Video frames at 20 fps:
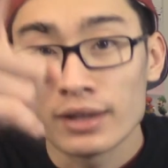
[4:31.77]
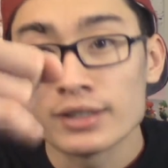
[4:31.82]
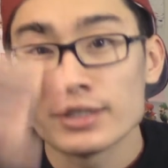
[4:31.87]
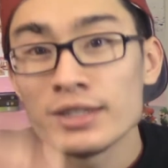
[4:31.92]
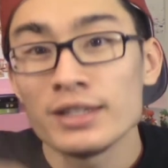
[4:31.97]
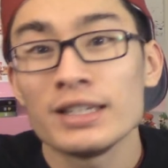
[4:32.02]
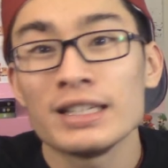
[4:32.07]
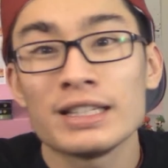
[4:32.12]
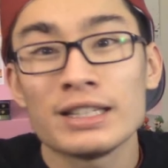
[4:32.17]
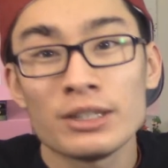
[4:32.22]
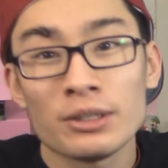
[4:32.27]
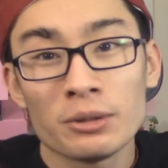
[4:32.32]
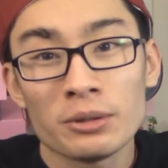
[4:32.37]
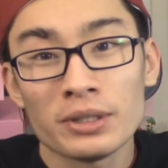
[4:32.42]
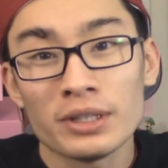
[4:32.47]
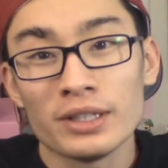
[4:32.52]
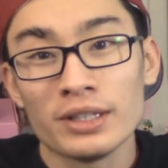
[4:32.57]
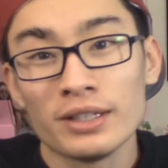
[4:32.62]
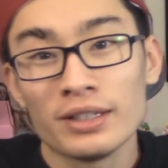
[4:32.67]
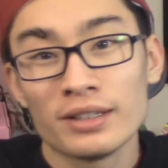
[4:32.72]
She a
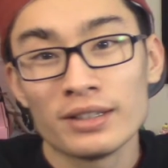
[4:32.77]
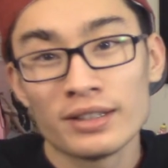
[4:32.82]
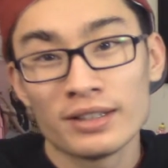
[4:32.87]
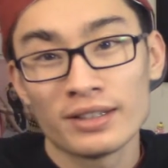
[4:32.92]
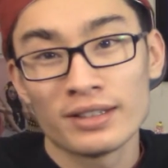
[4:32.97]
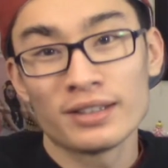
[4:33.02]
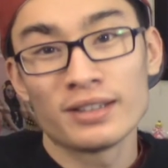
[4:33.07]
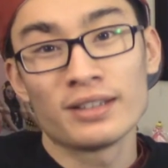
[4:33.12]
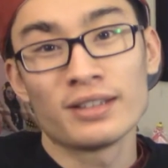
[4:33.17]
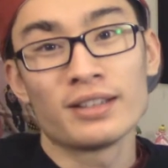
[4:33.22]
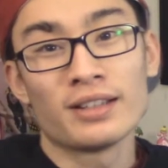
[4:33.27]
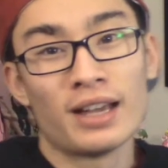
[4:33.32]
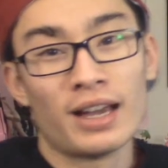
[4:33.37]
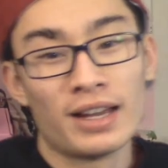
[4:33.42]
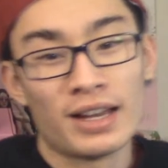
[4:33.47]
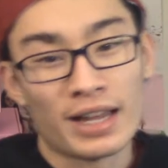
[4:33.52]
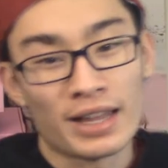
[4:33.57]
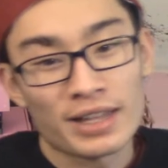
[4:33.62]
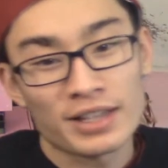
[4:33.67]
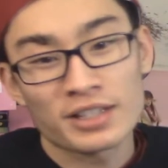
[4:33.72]
cutie.
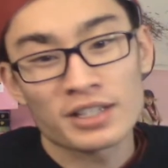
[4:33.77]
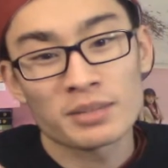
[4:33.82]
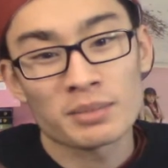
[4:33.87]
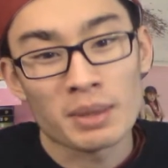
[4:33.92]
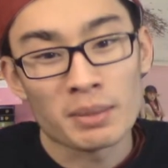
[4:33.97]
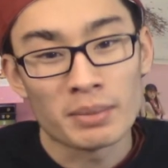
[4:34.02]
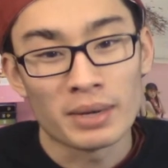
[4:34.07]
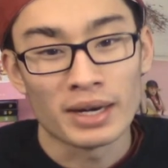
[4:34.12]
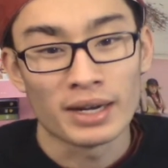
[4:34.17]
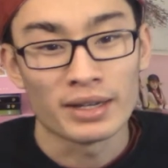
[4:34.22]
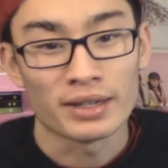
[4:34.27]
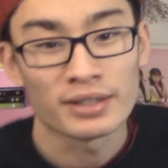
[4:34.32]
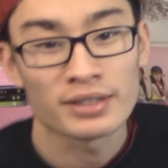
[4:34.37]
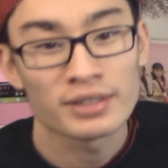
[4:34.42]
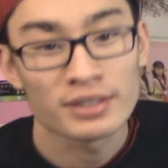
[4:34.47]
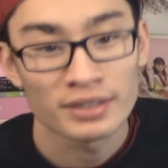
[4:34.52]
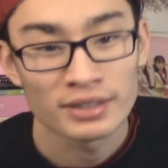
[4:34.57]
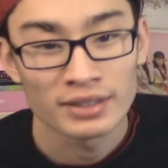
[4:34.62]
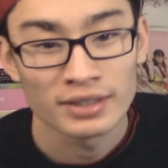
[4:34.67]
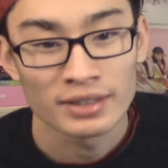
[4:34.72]
And I think she's my bias.
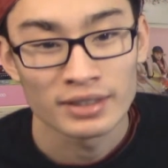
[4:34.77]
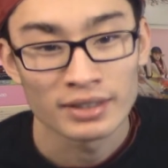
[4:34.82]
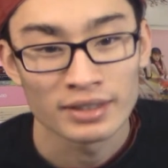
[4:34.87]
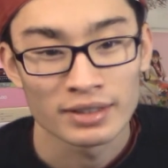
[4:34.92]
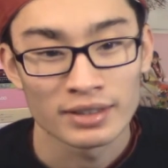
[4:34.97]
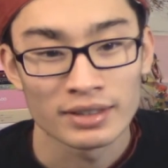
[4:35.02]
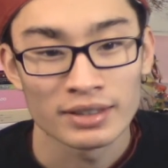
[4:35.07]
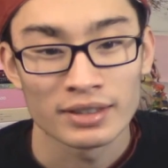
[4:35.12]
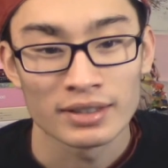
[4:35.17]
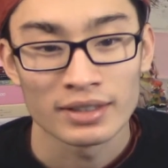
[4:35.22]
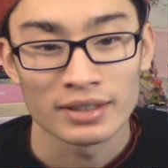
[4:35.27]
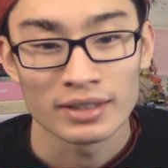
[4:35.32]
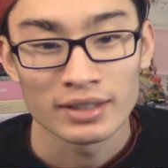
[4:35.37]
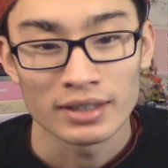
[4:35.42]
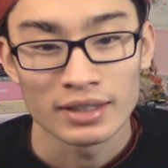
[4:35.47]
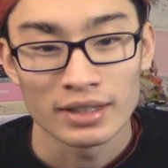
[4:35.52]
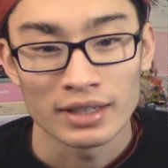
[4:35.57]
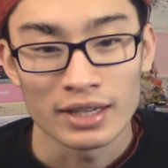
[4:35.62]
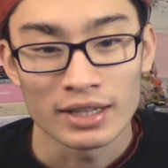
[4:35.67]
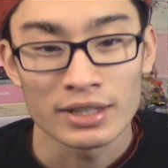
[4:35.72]

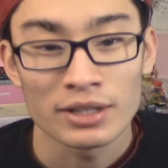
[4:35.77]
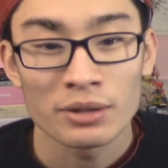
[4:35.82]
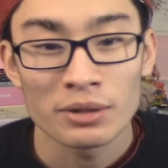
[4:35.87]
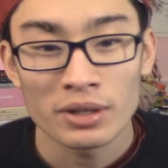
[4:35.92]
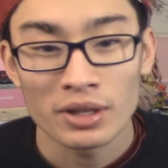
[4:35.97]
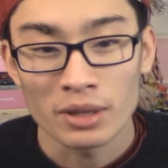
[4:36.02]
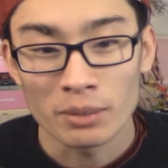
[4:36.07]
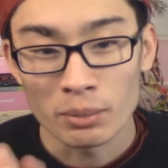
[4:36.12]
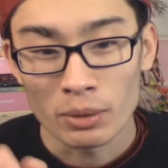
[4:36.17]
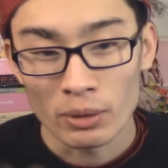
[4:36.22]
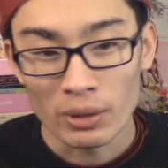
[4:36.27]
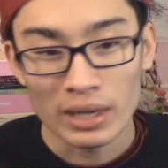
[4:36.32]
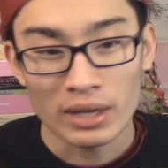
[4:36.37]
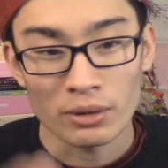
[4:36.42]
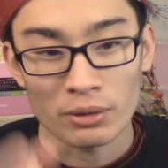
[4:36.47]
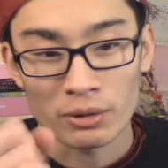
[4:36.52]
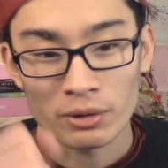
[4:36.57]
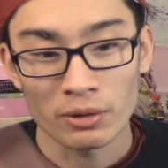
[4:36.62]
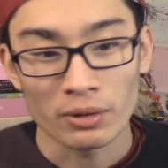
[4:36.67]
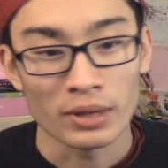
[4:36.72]
It's either the beret
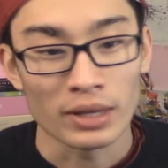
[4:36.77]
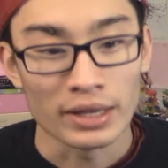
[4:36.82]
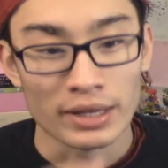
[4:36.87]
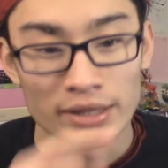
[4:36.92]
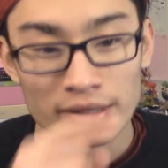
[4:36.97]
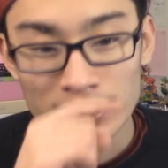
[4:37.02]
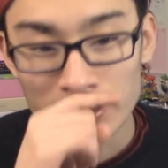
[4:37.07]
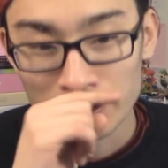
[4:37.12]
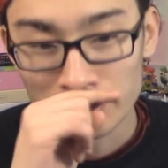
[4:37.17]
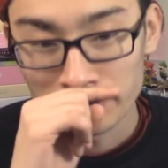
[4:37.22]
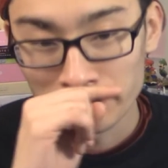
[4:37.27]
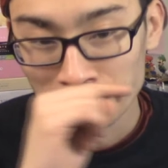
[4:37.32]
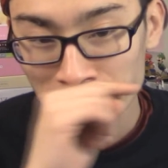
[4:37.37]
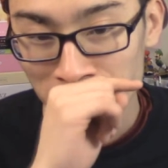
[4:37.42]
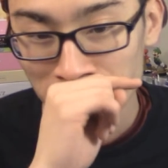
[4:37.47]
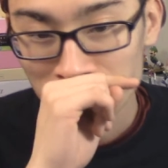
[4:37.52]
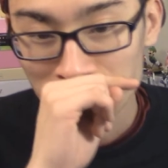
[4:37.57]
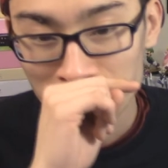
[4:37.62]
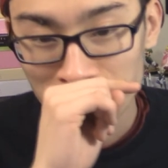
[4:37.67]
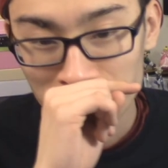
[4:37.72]
or her legs.
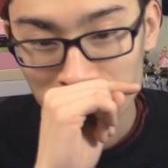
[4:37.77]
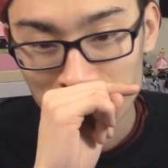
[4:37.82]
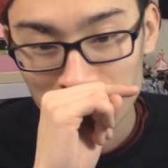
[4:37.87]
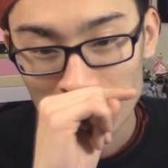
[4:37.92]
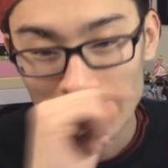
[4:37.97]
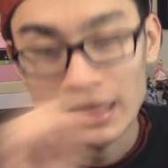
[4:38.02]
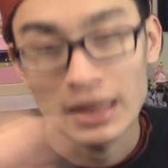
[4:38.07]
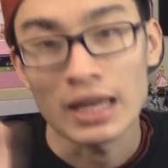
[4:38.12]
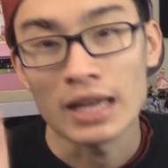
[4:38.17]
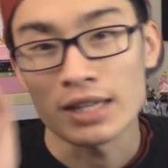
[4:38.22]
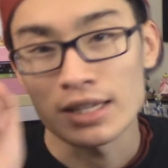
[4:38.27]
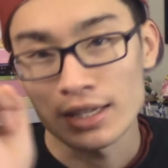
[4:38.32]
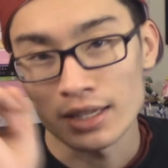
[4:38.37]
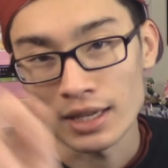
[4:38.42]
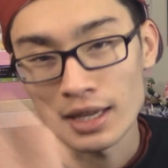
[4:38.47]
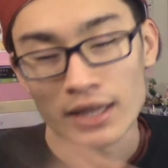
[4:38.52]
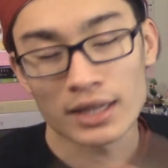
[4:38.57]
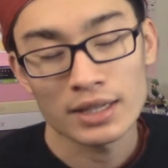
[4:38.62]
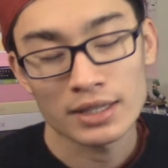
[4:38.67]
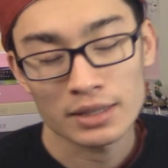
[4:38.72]
I
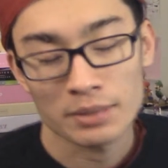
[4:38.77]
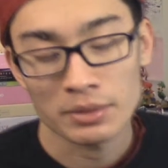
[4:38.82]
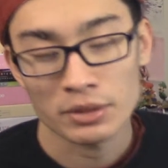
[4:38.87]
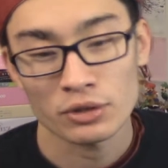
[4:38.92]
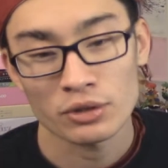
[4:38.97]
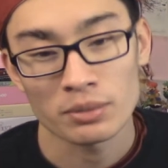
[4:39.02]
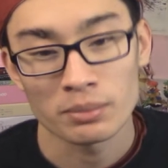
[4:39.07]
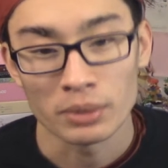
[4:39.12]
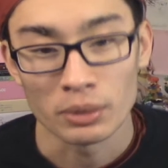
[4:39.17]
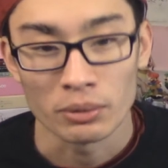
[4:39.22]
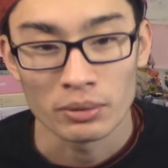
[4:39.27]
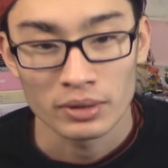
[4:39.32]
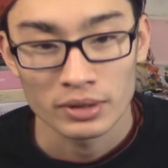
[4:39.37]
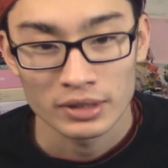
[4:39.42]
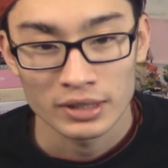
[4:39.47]
think it's a mixture of both.